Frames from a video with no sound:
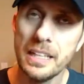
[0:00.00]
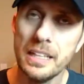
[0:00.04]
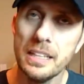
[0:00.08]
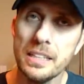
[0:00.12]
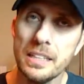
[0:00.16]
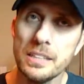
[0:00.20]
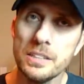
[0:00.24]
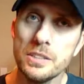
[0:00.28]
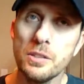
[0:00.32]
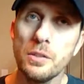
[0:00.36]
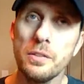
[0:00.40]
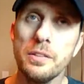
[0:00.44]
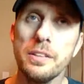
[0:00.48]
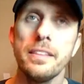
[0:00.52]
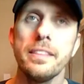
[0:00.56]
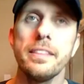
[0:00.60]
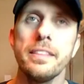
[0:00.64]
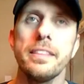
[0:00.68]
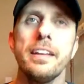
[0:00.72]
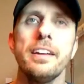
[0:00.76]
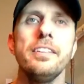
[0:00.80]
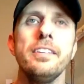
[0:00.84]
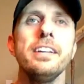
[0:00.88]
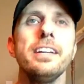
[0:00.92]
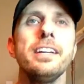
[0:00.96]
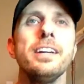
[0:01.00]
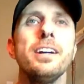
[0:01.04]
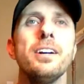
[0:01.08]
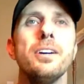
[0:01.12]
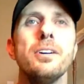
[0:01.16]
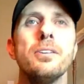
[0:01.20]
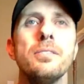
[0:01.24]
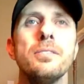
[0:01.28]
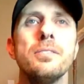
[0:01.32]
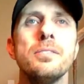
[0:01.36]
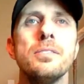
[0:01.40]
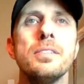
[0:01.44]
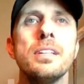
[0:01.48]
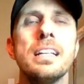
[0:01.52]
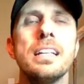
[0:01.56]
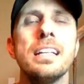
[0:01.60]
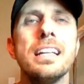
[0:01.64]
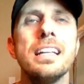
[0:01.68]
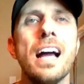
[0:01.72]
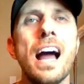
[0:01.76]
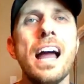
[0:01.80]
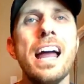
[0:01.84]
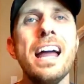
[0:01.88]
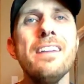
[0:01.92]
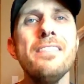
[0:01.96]
So there you go.
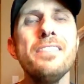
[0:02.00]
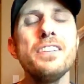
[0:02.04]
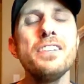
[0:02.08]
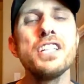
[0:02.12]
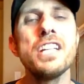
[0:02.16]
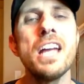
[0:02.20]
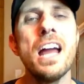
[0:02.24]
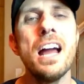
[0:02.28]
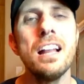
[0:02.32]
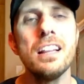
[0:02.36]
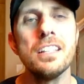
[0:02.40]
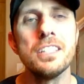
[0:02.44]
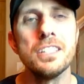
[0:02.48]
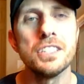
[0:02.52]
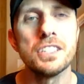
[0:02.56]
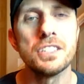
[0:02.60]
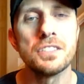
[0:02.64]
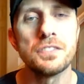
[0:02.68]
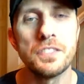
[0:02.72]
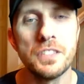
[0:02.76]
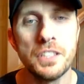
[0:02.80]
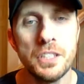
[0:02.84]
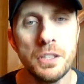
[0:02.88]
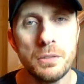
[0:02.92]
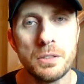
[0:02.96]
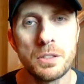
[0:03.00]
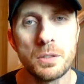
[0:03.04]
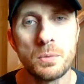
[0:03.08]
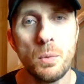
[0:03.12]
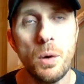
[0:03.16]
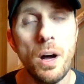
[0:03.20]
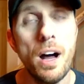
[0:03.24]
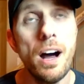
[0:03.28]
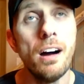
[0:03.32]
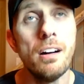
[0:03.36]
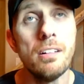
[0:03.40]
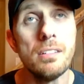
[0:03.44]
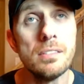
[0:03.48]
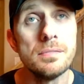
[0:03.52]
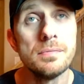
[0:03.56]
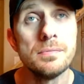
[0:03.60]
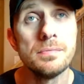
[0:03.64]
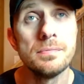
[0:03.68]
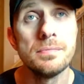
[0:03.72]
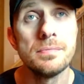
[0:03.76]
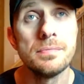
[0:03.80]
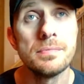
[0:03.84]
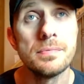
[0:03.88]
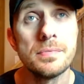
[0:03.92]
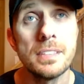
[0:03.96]
I have a challenge for you as well.
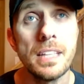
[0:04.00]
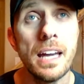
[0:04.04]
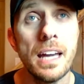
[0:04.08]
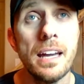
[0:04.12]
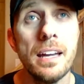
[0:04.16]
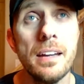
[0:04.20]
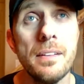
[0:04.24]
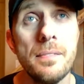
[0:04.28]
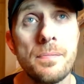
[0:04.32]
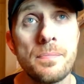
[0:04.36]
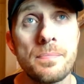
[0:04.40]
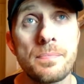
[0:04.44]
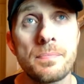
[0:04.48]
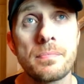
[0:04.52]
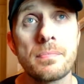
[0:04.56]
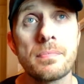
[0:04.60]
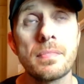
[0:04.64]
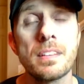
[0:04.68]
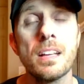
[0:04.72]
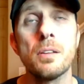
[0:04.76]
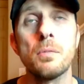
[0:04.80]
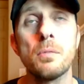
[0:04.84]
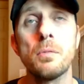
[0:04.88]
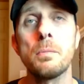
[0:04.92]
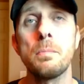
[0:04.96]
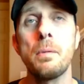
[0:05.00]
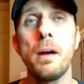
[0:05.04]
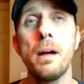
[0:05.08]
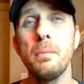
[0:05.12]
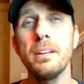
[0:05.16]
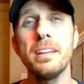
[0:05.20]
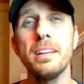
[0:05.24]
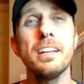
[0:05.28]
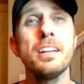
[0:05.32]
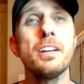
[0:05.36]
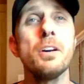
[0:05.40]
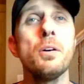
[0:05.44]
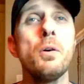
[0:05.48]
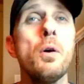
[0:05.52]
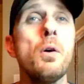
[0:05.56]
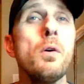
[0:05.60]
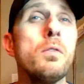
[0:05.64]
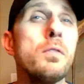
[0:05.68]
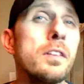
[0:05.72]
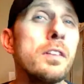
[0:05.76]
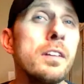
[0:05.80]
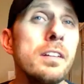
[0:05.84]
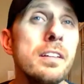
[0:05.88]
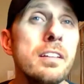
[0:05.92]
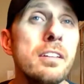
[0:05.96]
Okay? We're probably going to go
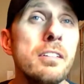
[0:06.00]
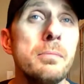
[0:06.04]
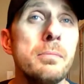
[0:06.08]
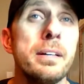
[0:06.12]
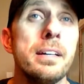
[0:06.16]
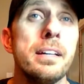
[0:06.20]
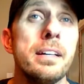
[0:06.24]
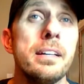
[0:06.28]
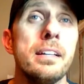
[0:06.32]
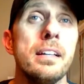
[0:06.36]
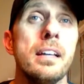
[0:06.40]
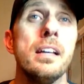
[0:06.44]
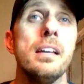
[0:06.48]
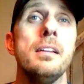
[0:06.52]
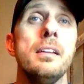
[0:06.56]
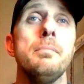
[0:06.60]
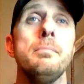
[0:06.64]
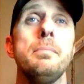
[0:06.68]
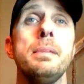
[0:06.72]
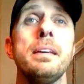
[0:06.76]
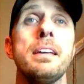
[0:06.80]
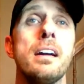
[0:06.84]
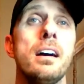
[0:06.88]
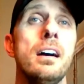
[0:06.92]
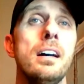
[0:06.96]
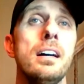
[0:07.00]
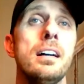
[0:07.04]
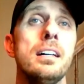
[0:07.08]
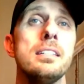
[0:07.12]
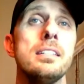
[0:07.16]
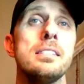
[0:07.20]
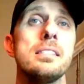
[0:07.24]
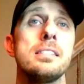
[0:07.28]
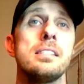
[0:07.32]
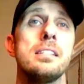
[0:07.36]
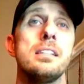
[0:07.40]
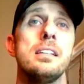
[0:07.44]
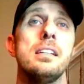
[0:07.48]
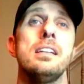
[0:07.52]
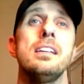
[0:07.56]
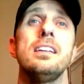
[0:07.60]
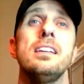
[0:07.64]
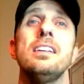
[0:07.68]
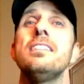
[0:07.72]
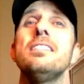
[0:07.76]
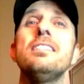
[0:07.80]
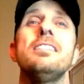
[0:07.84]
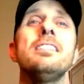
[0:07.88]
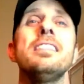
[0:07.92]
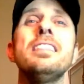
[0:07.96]
over a little bit because
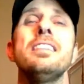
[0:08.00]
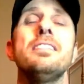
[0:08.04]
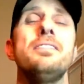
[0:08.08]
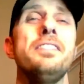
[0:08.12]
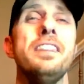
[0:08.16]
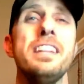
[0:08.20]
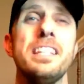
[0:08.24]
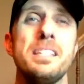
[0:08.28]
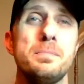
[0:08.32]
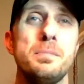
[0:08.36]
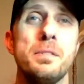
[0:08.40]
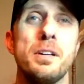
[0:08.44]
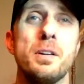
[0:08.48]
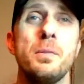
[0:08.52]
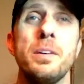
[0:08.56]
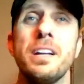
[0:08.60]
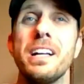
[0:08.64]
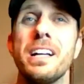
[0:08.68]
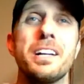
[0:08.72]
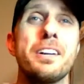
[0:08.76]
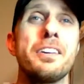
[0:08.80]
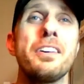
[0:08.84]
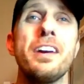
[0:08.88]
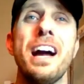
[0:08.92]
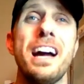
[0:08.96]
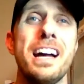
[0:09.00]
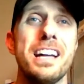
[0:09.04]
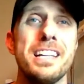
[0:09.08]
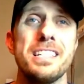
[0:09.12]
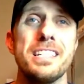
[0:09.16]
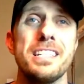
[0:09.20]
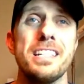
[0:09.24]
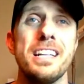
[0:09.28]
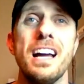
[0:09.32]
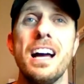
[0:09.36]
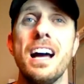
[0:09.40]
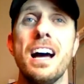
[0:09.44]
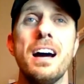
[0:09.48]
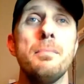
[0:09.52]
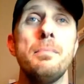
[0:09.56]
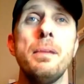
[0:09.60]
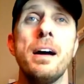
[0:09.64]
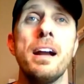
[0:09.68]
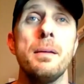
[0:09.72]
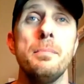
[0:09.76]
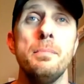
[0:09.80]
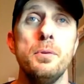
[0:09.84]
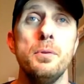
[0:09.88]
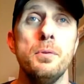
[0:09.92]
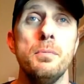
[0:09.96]
the Facebook went crash
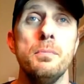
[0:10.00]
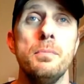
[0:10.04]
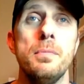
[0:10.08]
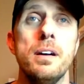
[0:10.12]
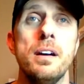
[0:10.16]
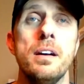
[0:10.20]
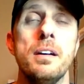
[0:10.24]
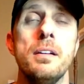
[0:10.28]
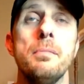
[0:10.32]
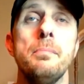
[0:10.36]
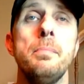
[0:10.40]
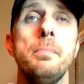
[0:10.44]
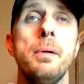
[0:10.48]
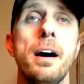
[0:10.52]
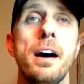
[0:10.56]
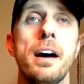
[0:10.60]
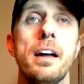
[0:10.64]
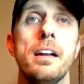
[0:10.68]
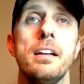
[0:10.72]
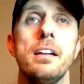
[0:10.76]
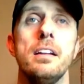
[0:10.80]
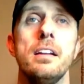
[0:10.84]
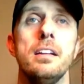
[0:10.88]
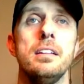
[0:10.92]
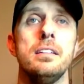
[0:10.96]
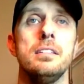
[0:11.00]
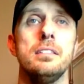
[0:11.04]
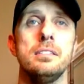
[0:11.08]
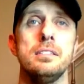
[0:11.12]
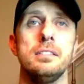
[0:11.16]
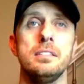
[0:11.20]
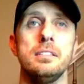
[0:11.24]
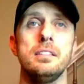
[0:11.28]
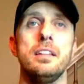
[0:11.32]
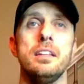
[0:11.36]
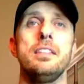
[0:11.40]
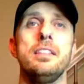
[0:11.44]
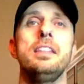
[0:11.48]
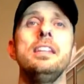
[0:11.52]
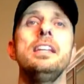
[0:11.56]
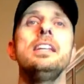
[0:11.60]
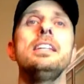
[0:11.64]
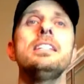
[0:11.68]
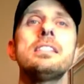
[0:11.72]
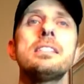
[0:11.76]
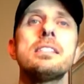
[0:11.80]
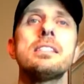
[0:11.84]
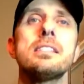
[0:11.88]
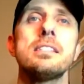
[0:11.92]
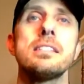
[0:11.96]
about a boom. But
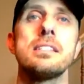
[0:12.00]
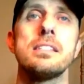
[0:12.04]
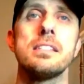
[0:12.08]
this